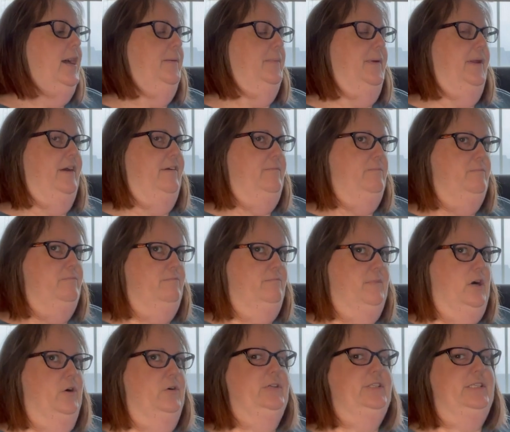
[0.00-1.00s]
but I have
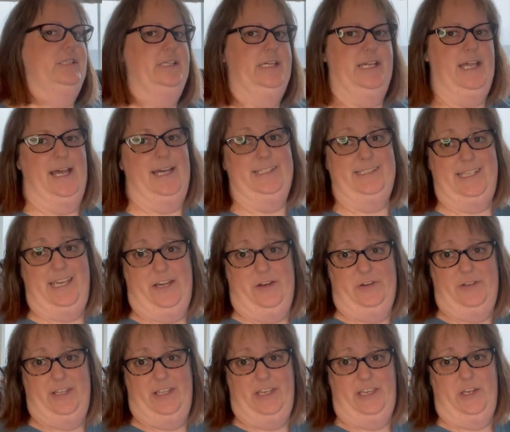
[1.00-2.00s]
mostly got
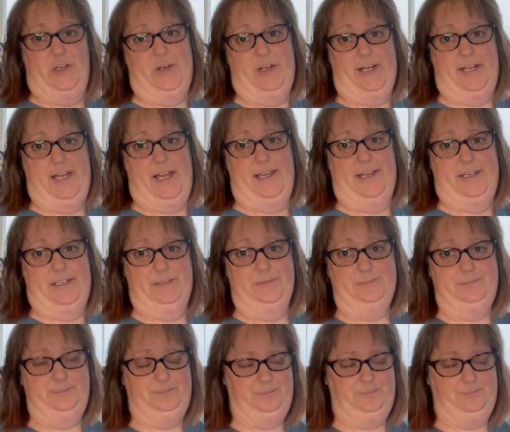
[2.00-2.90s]
down the hiragana